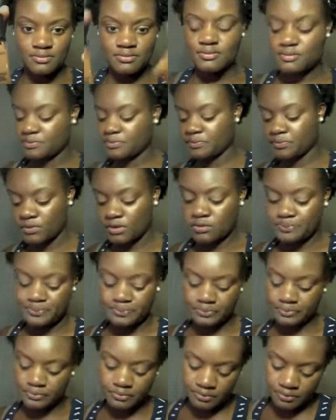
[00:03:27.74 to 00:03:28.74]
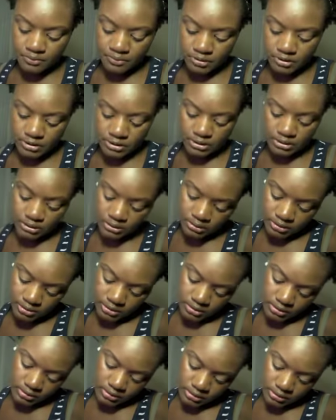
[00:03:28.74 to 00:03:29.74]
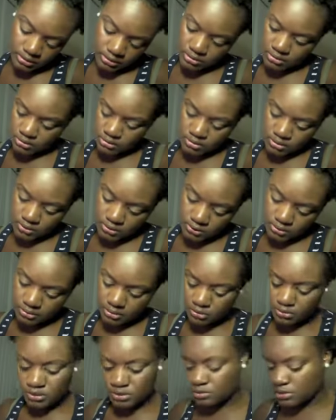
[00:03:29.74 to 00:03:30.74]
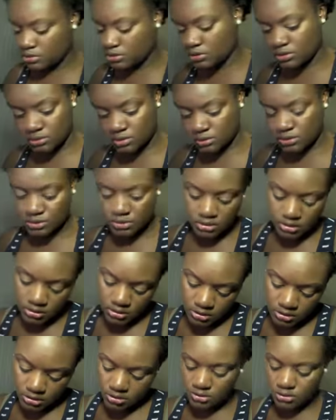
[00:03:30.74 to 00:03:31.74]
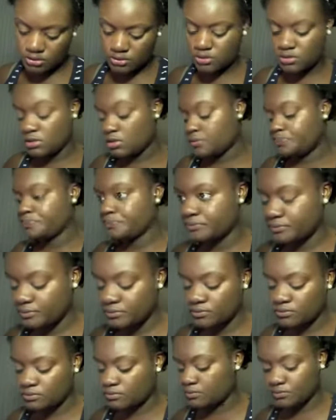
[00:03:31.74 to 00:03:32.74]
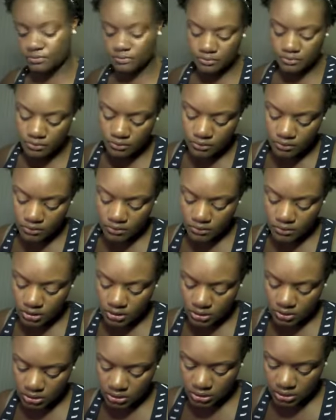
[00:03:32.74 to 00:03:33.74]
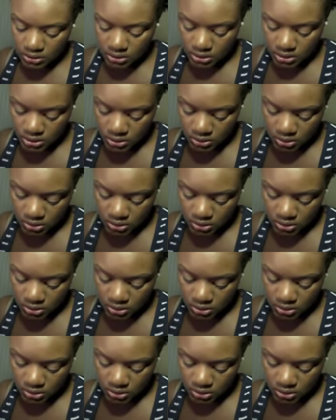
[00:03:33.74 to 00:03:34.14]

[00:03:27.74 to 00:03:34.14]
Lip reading: And again, I am using the same concealer to conceal under my eyes, just to give it a little highlight.